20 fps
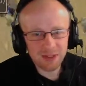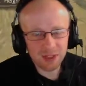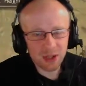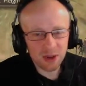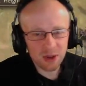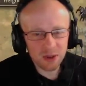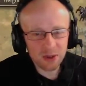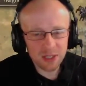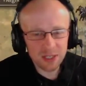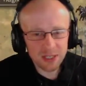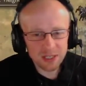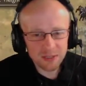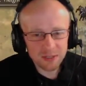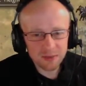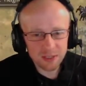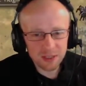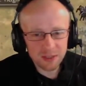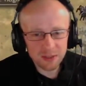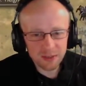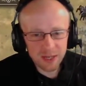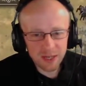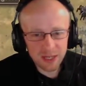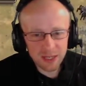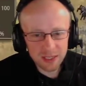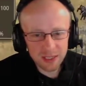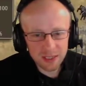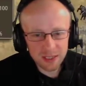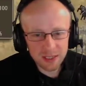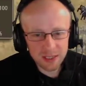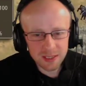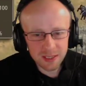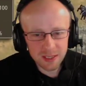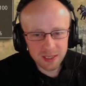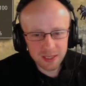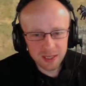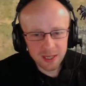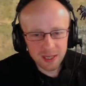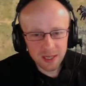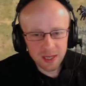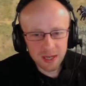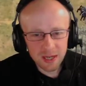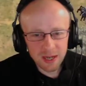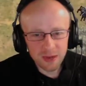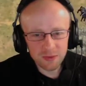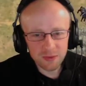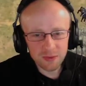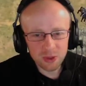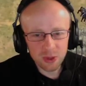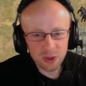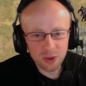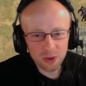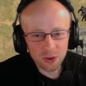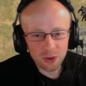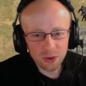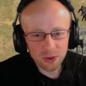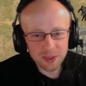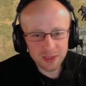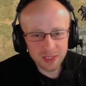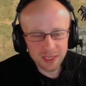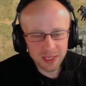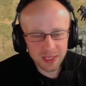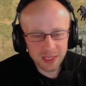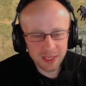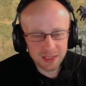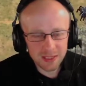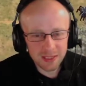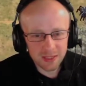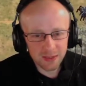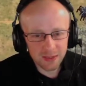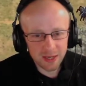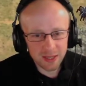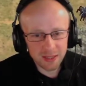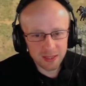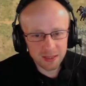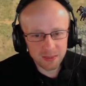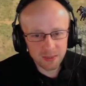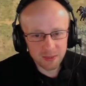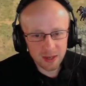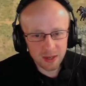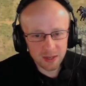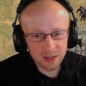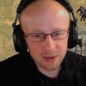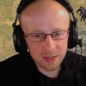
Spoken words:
A lot of units have degraded. Of course, he's degraded as well.